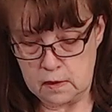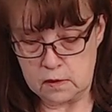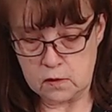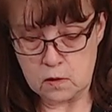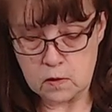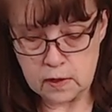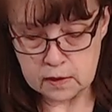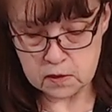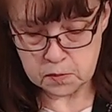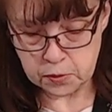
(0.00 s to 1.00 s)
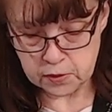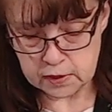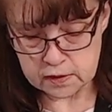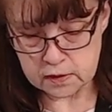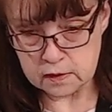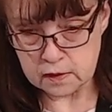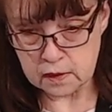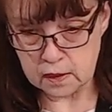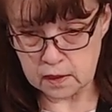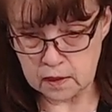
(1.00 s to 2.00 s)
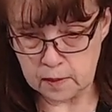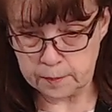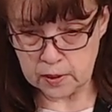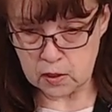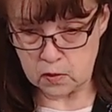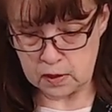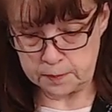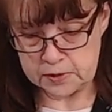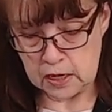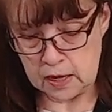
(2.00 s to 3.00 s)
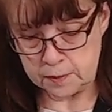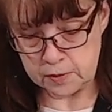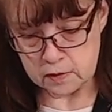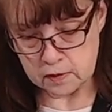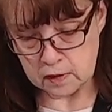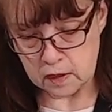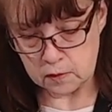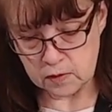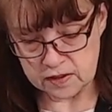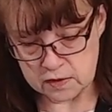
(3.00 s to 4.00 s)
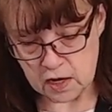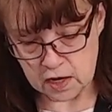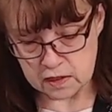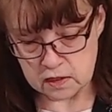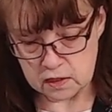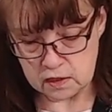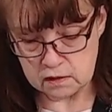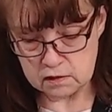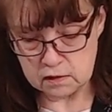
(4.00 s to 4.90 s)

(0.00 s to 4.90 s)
So I could put a bow up top uh, with nautical